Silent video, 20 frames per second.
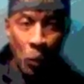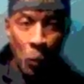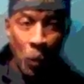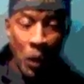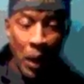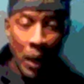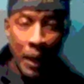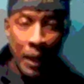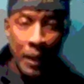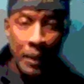
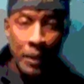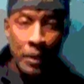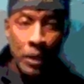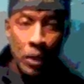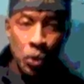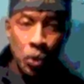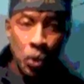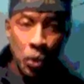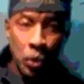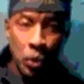1,
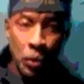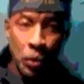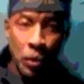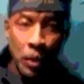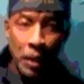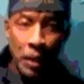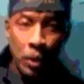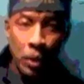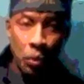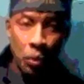2,
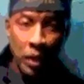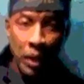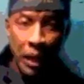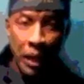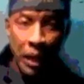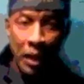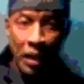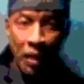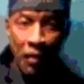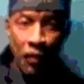
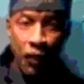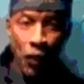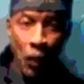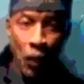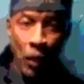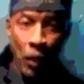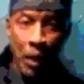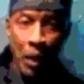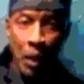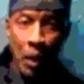3,
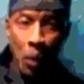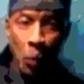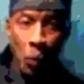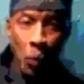4.